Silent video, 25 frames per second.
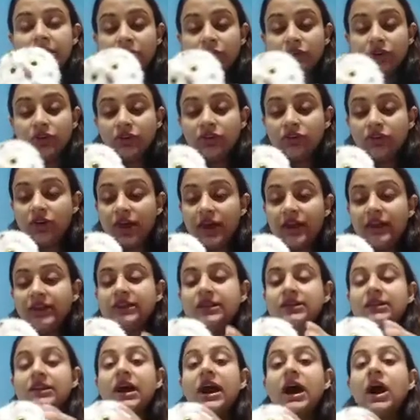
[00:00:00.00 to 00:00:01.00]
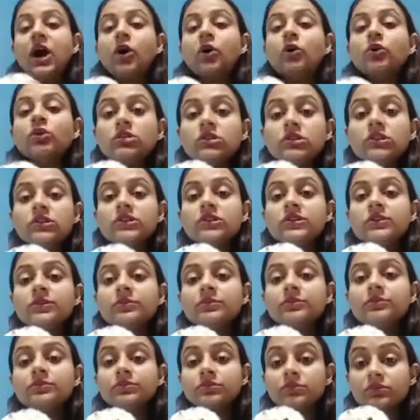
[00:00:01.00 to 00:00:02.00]
You can write that
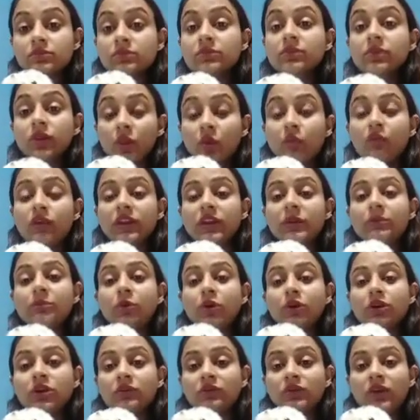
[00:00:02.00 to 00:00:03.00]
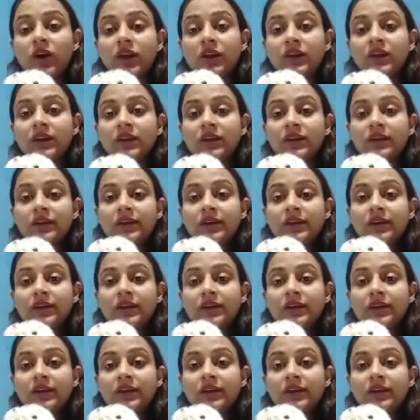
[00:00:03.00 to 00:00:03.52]
owls, very important one.